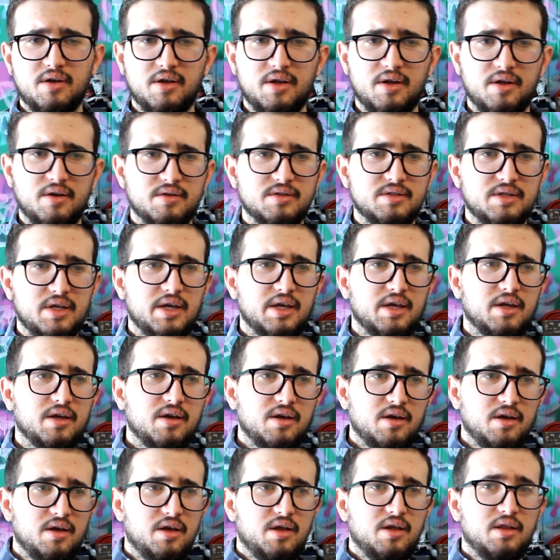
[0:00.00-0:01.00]
And I was like,
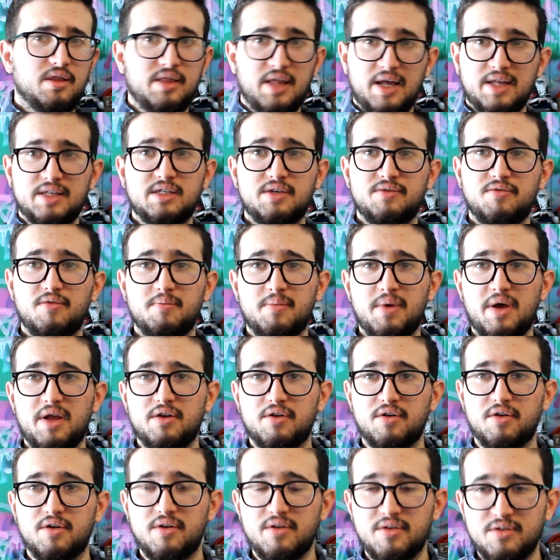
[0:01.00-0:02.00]
that's even
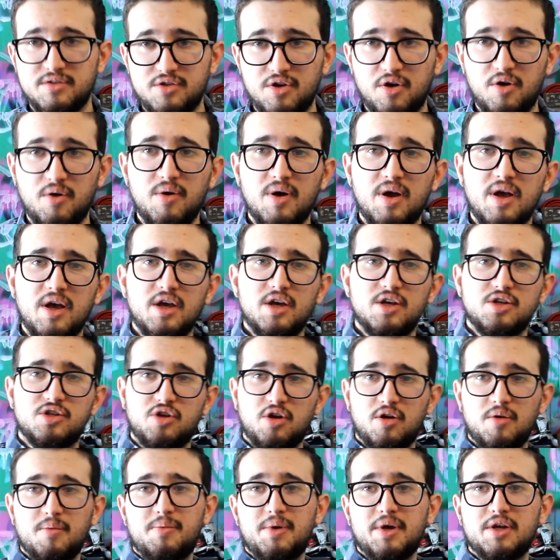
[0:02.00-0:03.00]
better. So
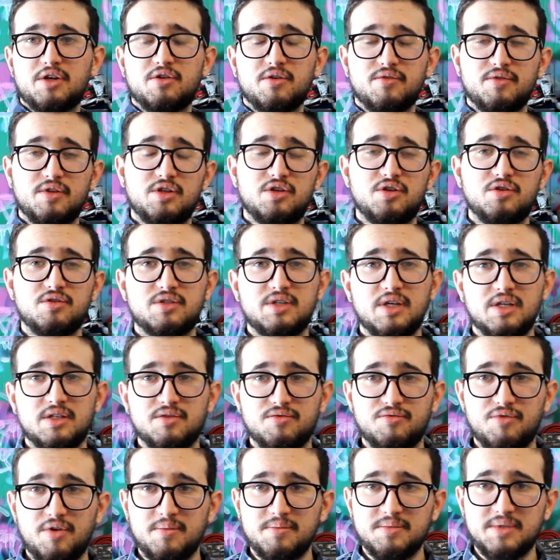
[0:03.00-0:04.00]
showed him a picture of the 2 sets
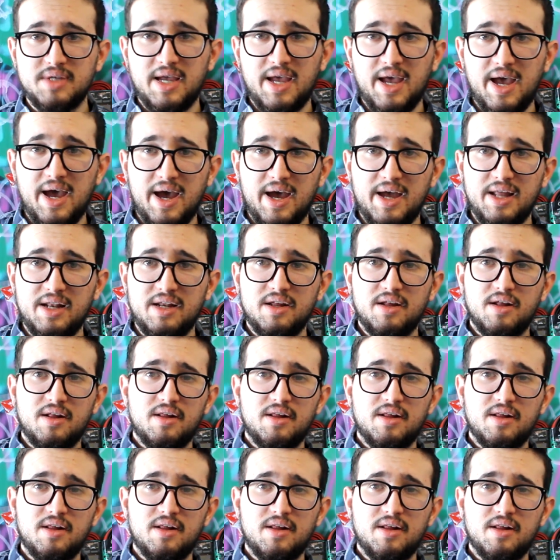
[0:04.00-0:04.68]
of rims I had,